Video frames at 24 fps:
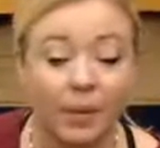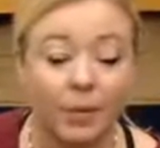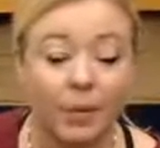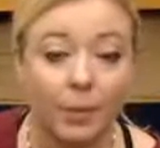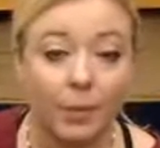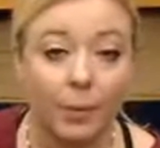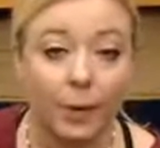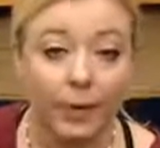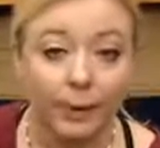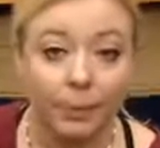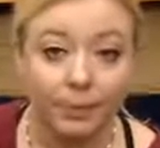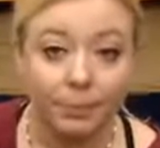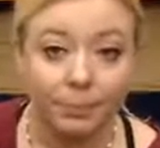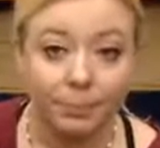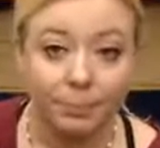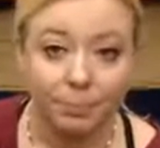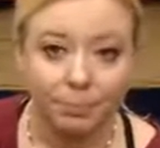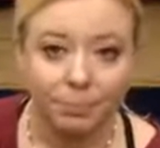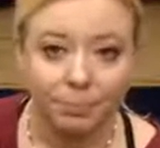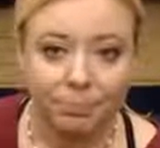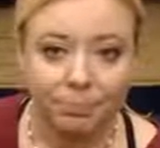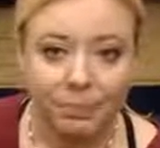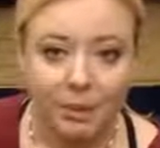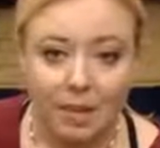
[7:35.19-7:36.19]
Well,
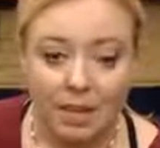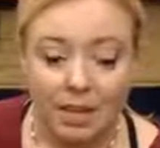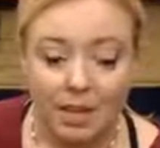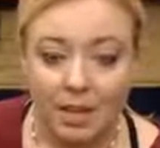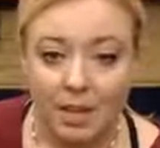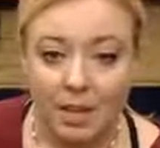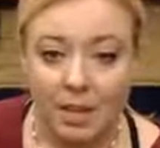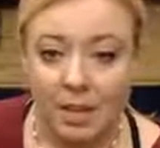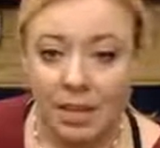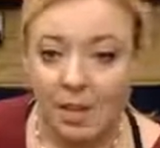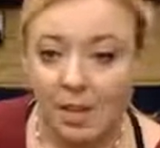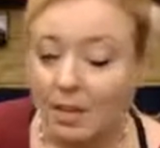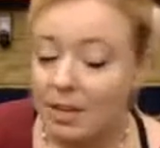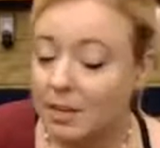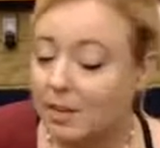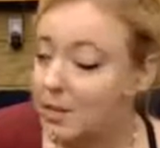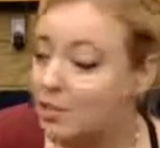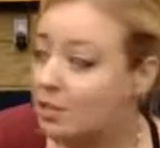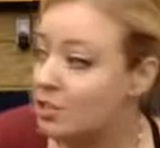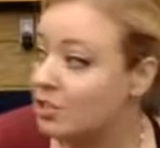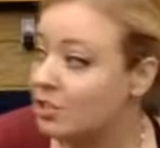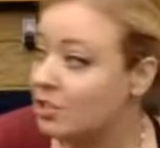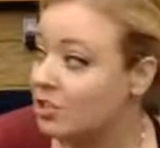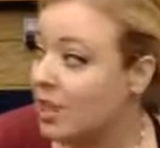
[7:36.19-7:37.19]

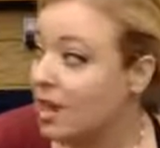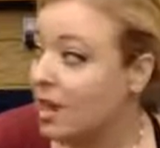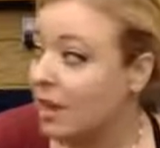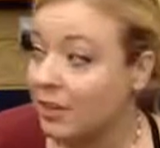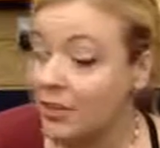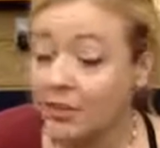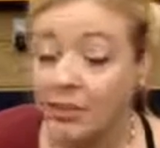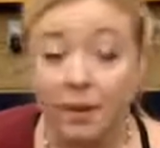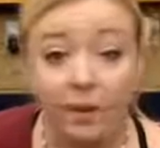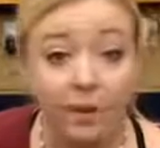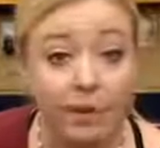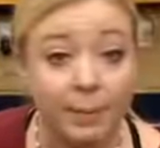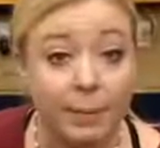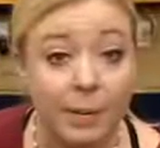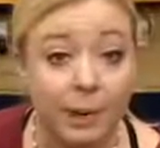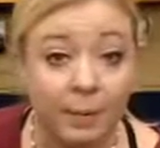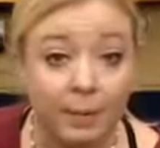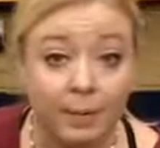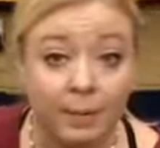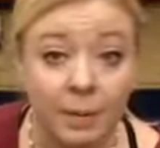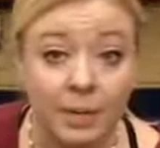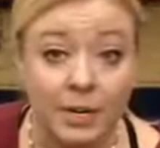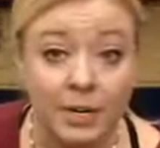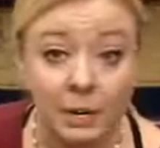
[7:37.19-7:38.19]
Jack thought about
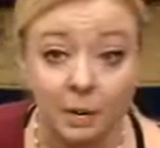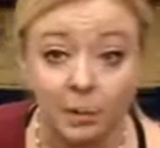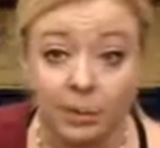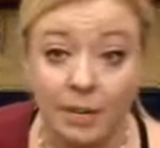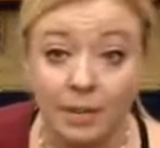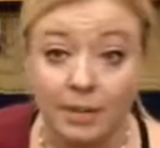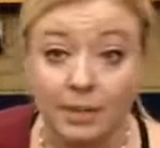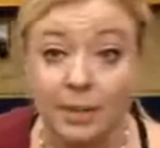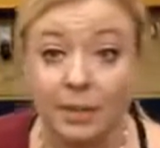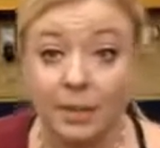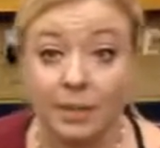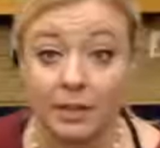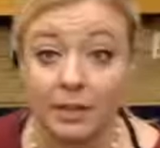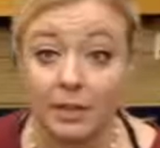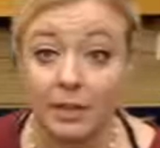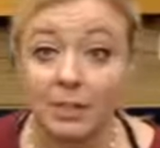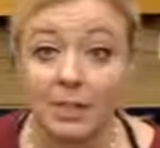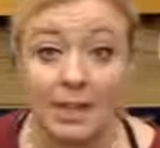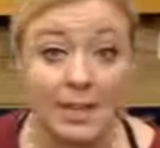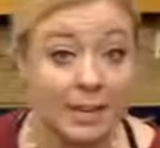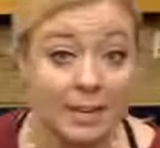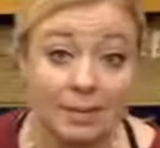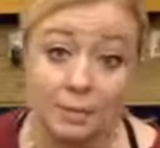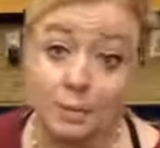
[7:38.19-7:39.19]
running right then because
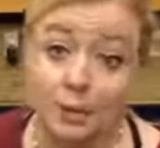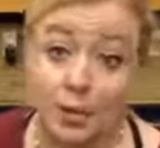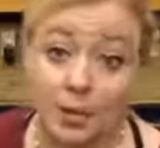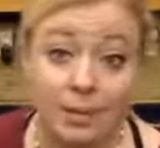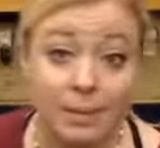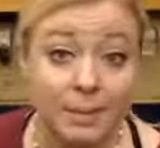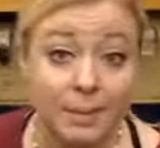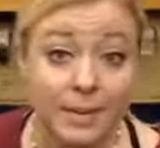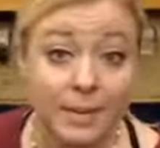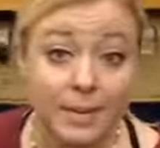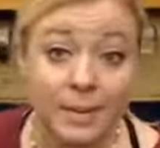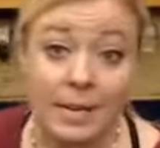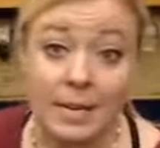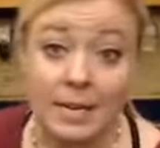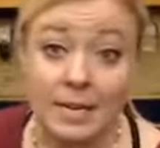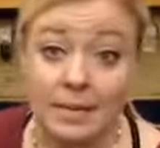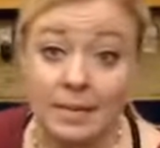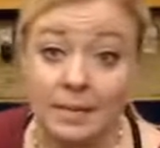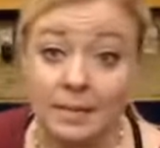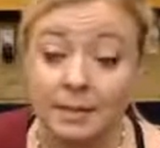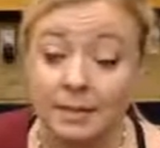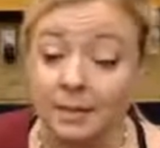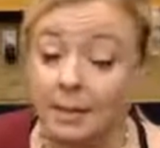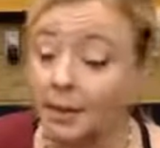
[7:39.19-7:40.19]
he didn't want to be
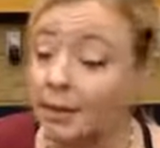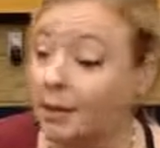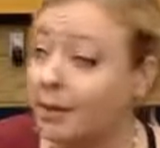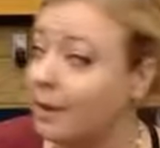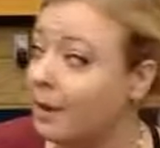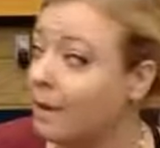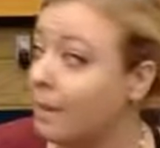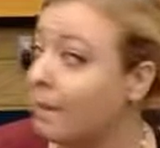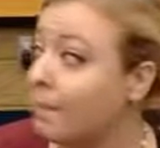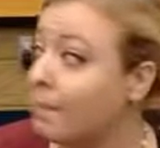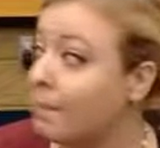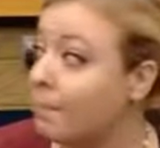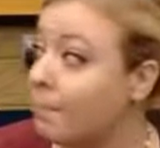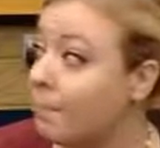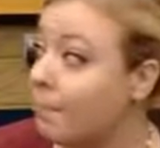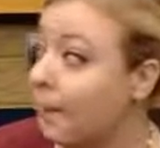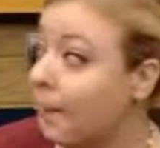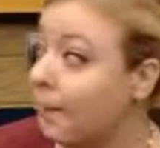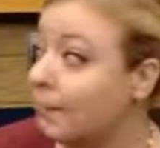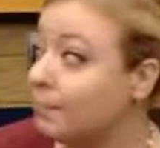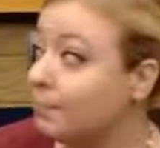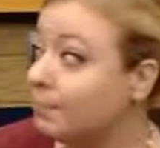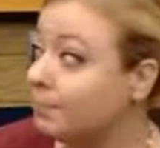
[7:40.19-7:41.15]
eaten. But